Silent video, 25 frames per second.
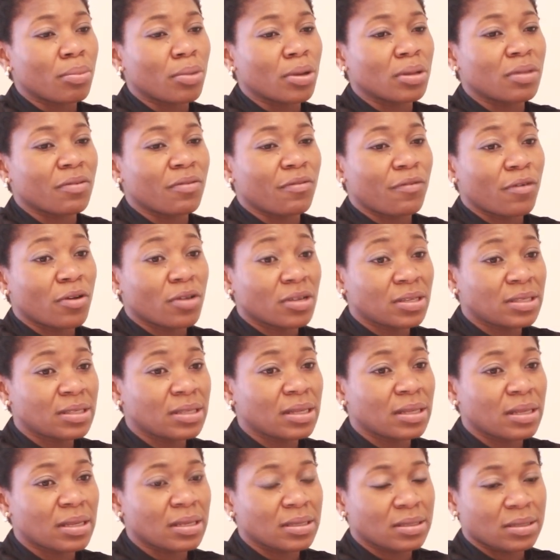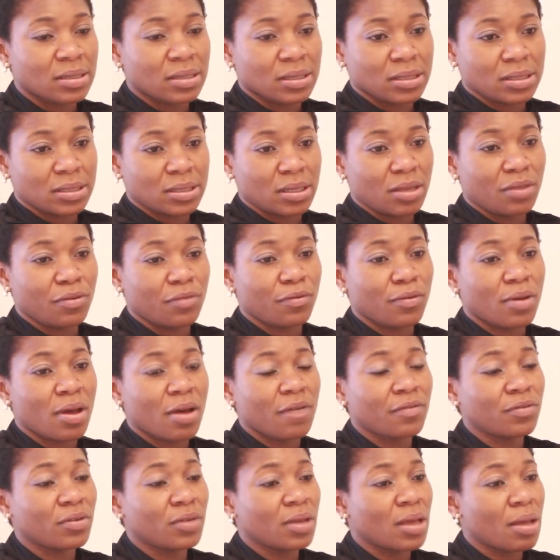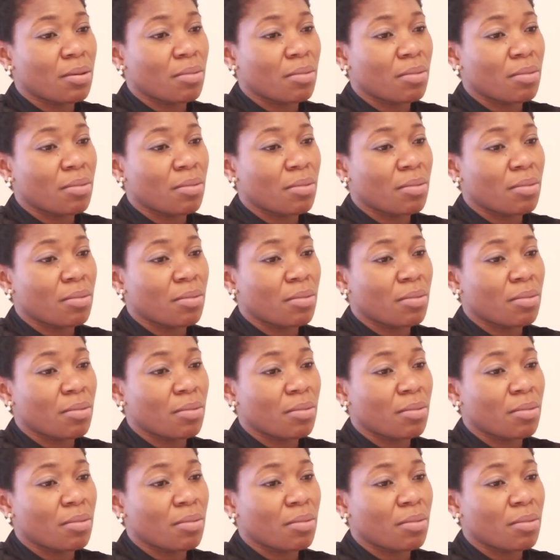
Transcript: But the first thing is this: if you have to